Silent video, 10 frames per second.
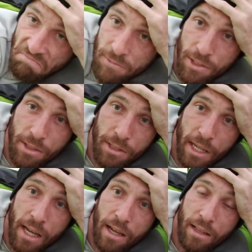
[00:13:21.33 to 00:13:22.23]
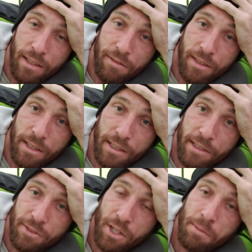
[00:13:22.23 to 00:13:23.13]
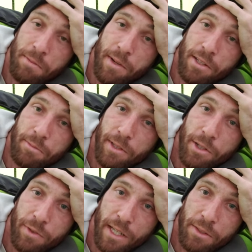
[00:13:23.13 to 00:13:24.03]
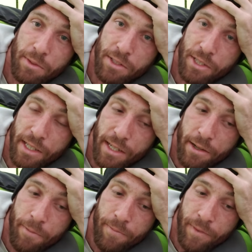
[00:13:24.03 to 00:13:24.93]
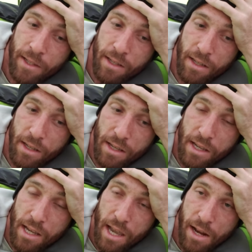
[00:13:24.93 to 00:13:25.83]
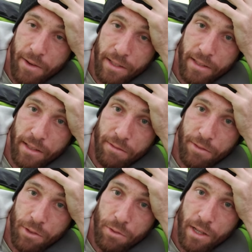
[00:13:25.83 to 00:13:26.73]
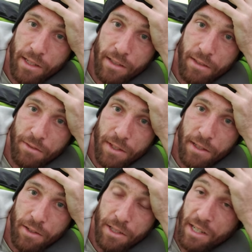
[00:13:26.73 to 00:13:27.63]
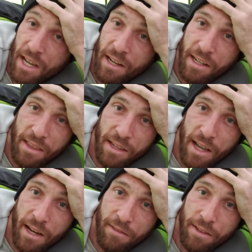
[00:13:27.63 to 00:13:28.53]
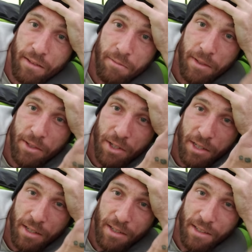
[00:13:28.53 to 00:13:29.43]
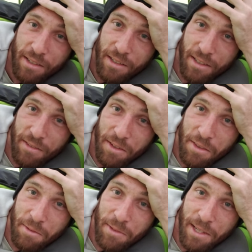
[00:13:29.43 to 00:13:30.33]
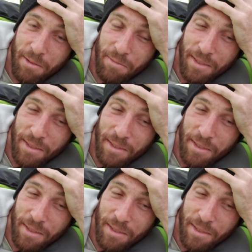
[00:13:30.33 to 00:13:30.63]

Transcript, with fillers: So, yeah, I'll leave a link in the description box below if you guys want to check it out. Anyways, if you like this video you got anything out of it, make sure to give it a thumbs up.